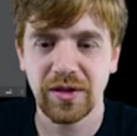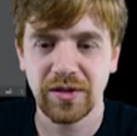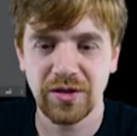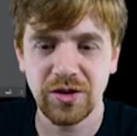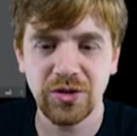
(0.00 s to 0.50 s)

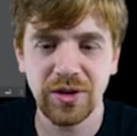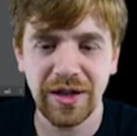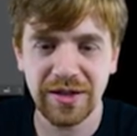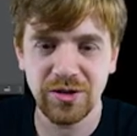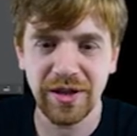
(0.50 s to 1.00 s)
So
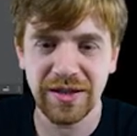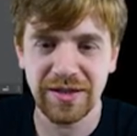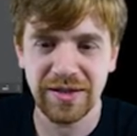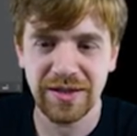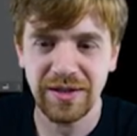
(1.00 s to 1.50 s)
as you can
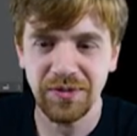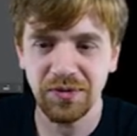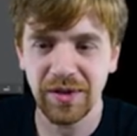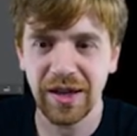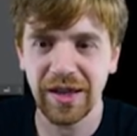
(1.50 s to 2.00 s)
see,
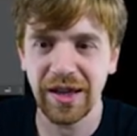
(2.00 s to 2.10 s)
I